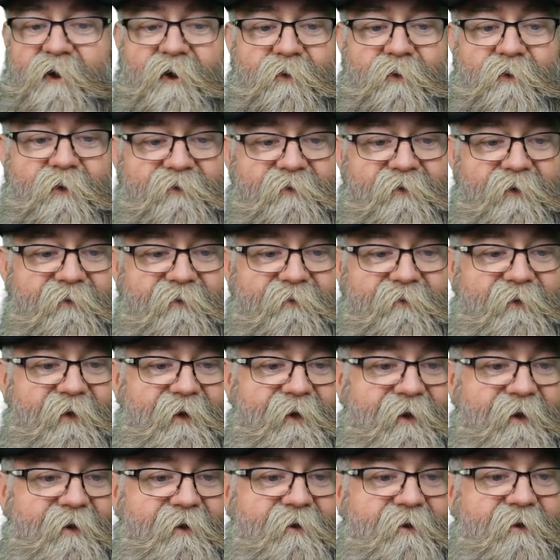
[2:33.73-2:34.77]
which is
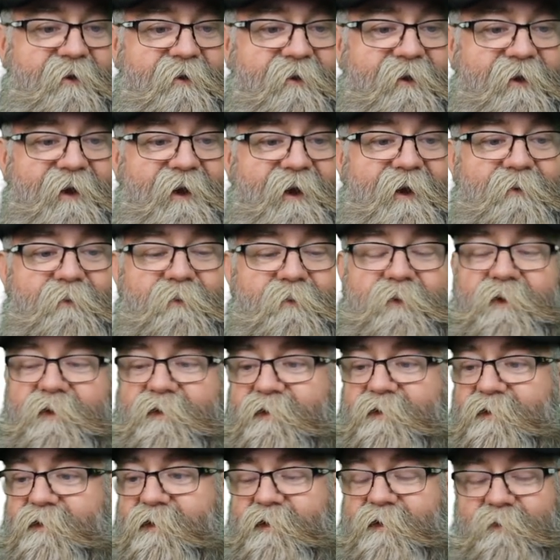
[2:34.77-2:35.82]
a collab with
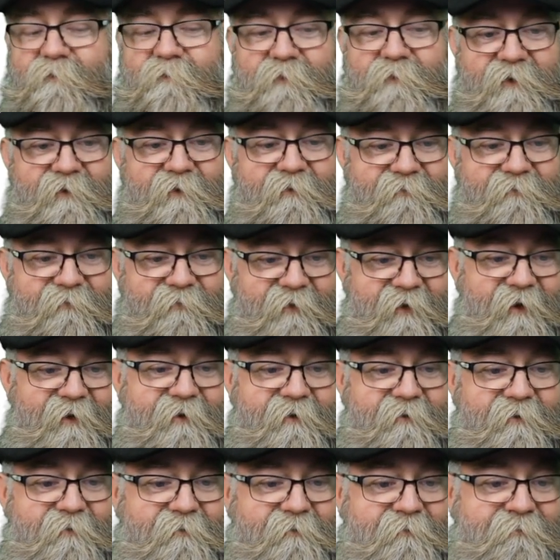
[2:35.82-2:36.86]
Bearded
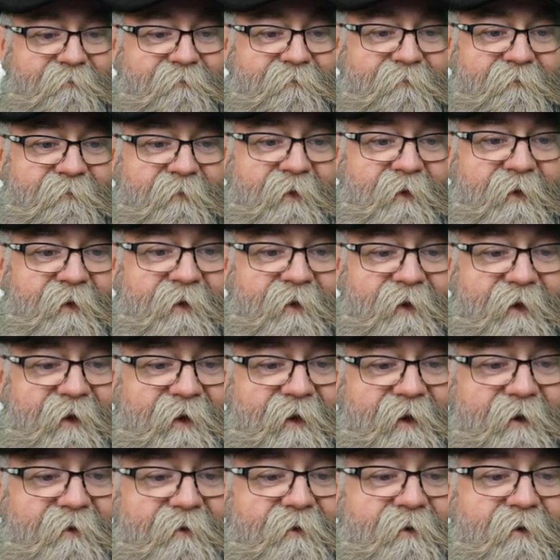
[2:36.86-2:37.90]
Vado.
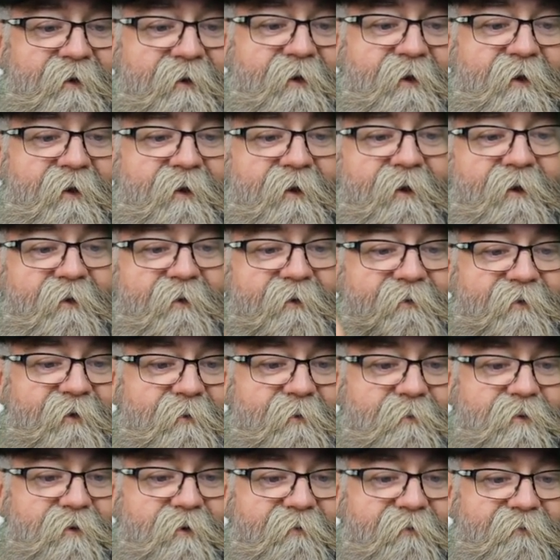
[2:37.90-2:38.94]
And
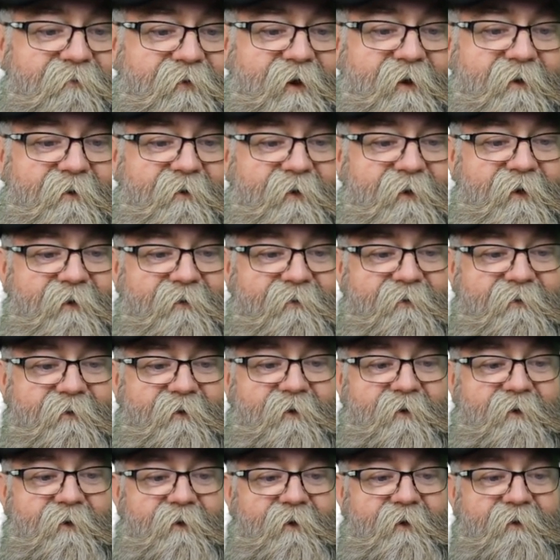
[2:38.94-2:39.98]
scent profile is a
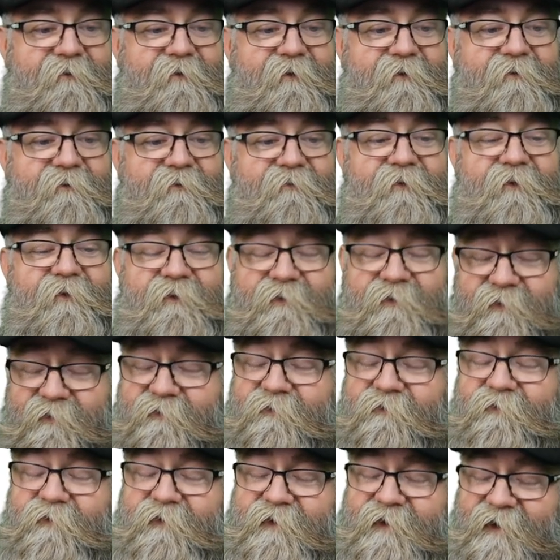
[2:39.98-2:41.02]

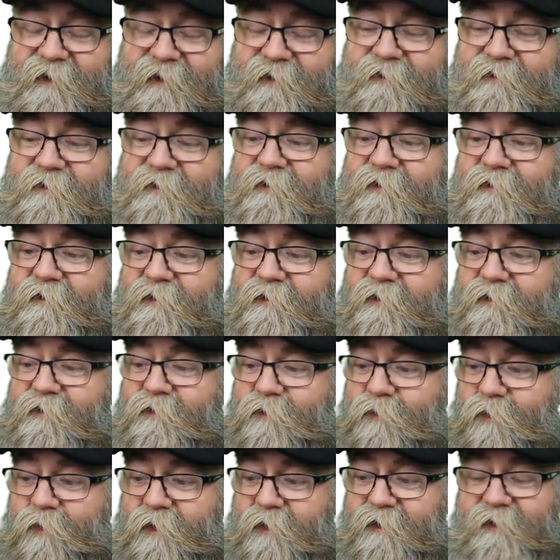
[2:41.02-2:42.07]
sophisticated
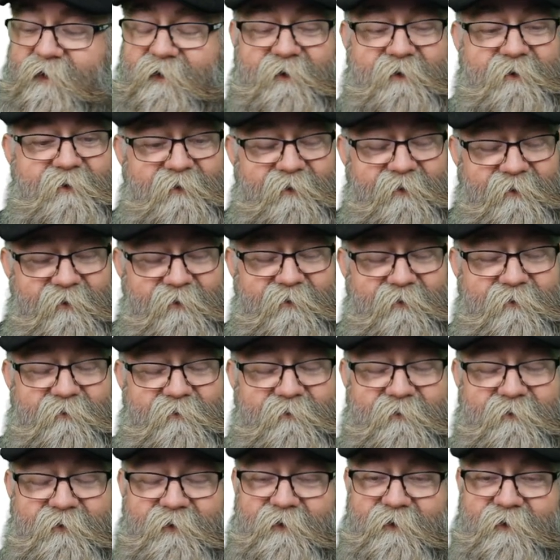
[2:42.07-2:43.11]
aquatic
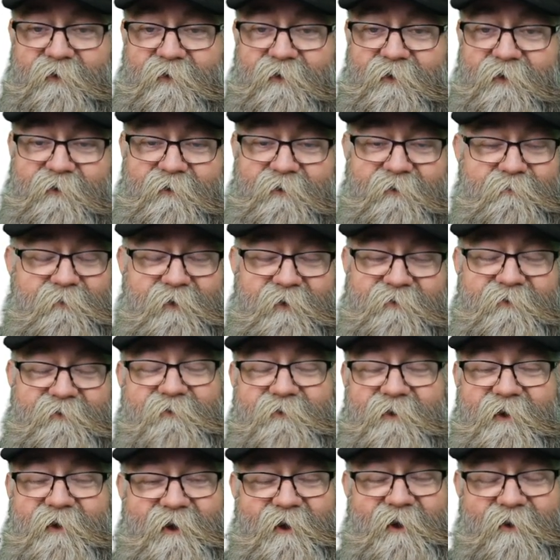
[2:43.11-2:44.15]
cologne. It smells just
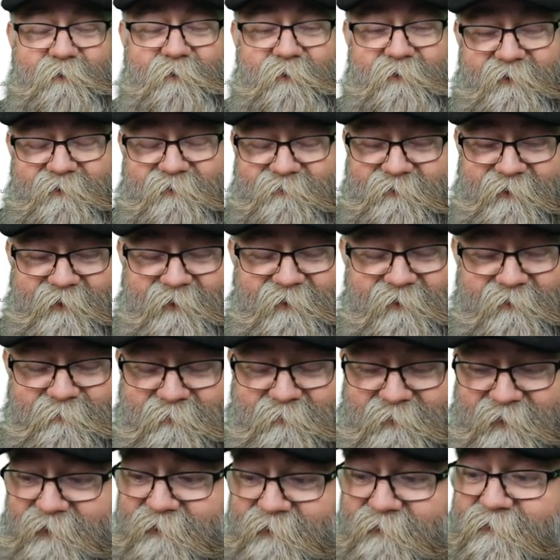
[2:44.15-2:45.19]
like Aqua Di Gio to
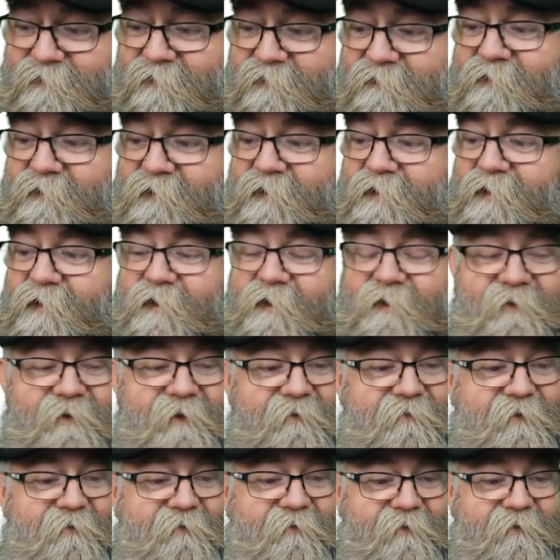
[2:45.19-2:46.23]
me, so
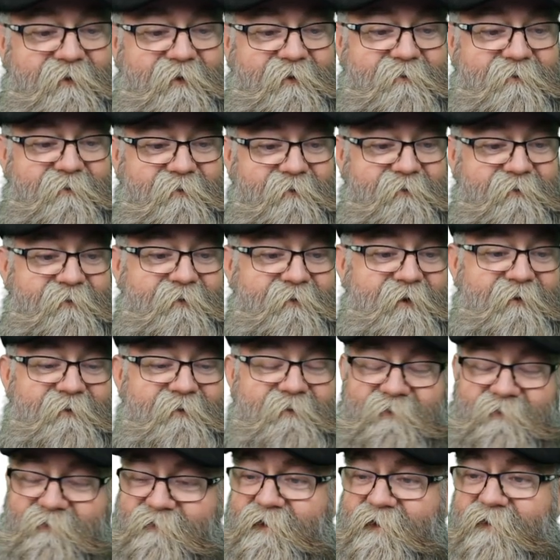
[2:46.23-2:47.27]
definitely a really cool scent.
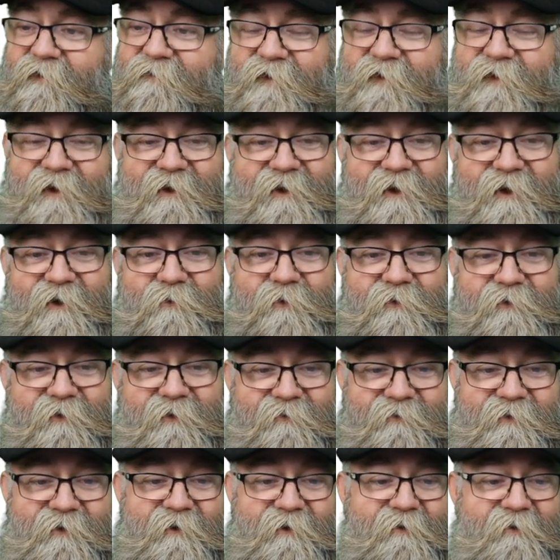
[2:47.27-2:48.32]
So if you like Aqua Di
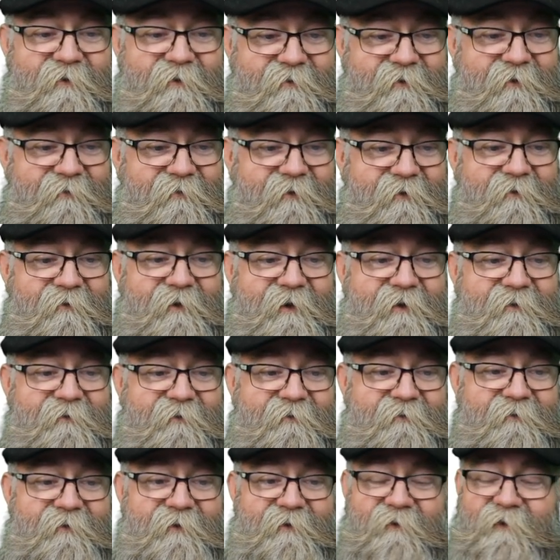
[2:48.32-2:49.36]
Gio, you're definitely going to like the
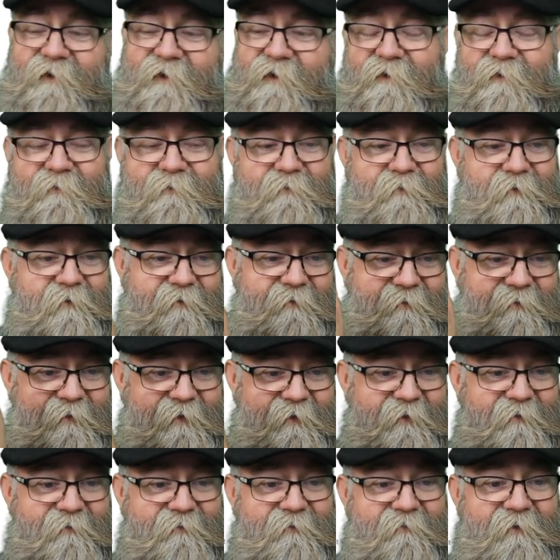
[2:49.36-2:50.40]
scent. And of course,
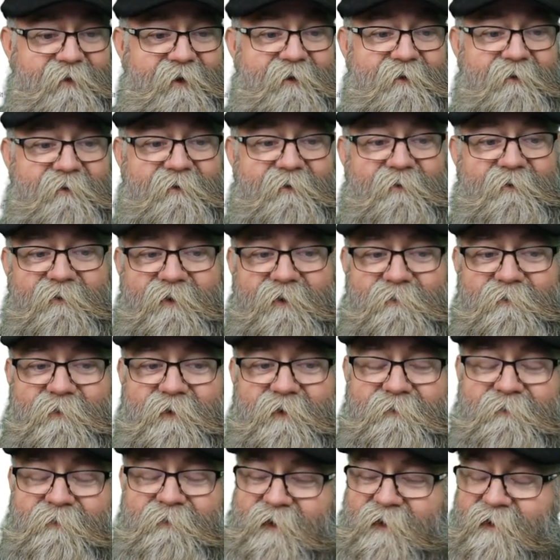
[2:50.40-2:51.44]
it is sold out currently,
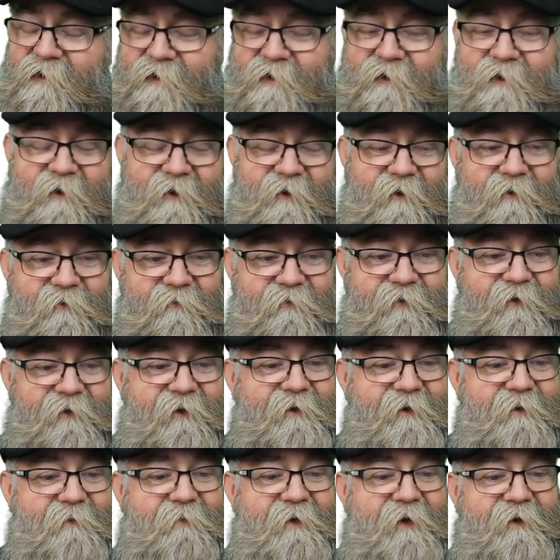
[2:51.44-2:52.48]
but hopefully we'll get
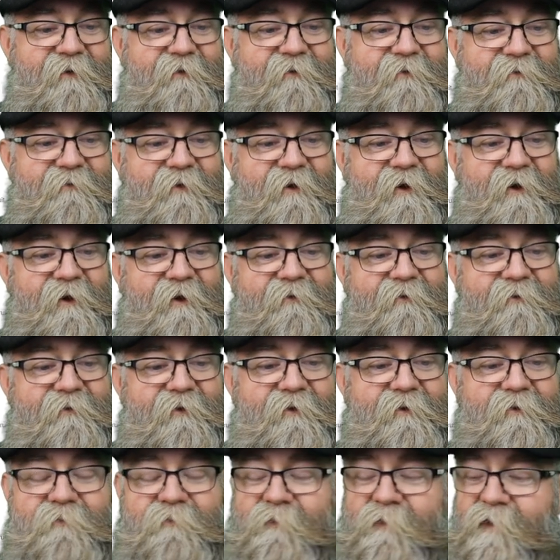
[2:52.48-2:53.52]
that back in stock.
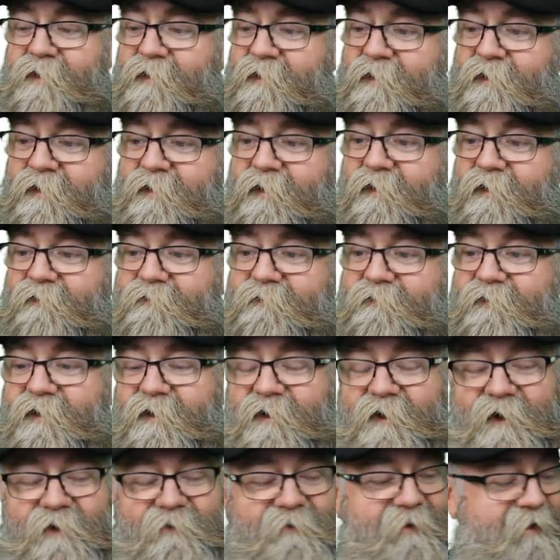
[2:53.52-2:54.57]
So
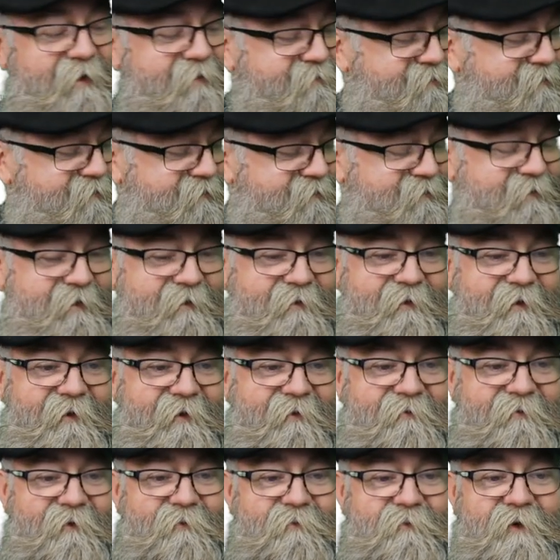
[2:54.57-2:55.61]
overall, I'll actually link that
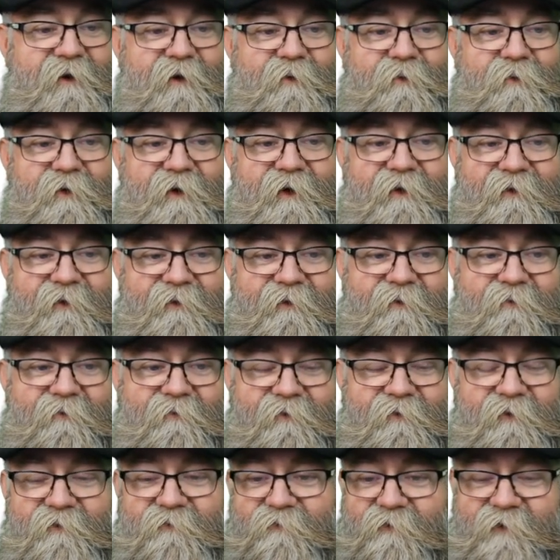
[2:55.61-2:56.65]
last thing when I did that
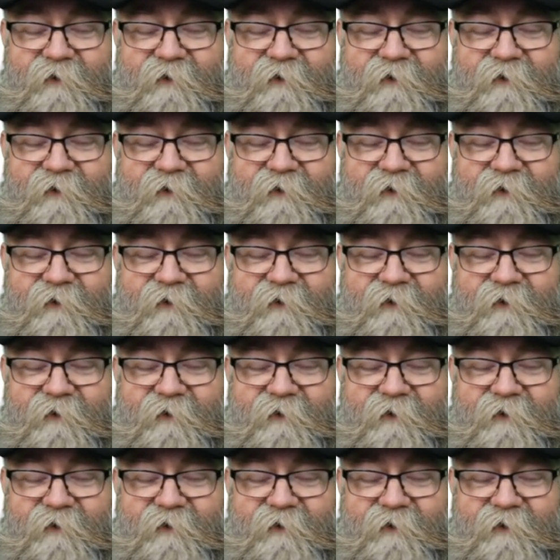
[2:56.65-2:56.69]
release for